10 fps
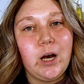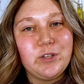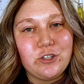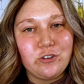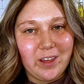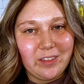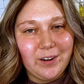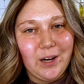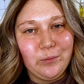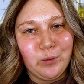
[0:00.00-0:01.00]
helps
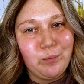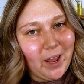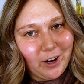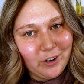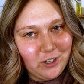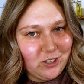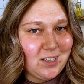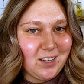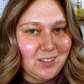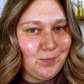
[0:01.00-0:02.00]
strengthen and repair your
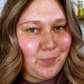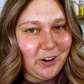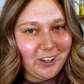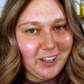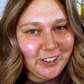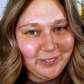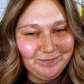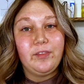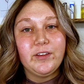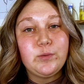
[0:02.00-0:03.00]
skin's barrier.
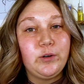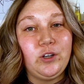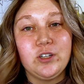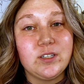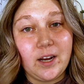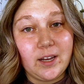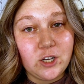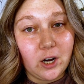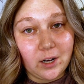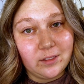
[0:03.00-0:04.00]
And this one you can just get at
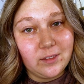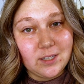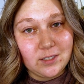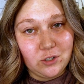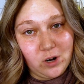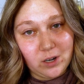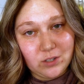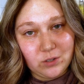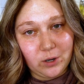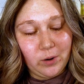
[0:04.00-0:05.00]
Target. This is a
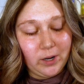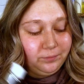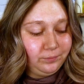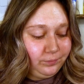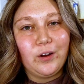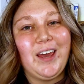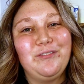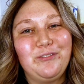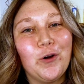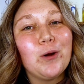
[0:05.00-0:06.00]
drugstore one.
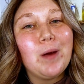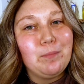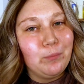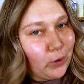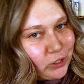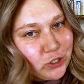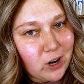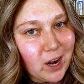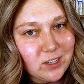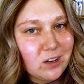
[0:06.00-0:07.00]
Okay, for my
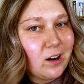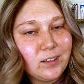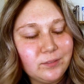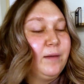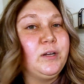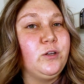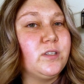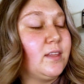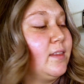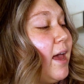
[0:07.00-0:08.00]
moisturizer, I've been
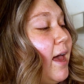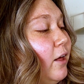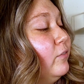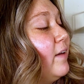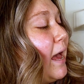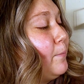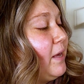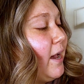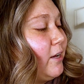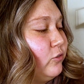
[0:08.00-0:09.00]
using the e.l.f.
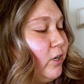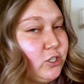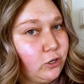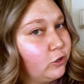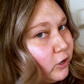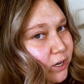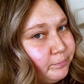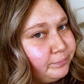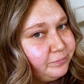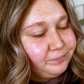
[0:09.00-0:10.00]
Happy Hydration Cream,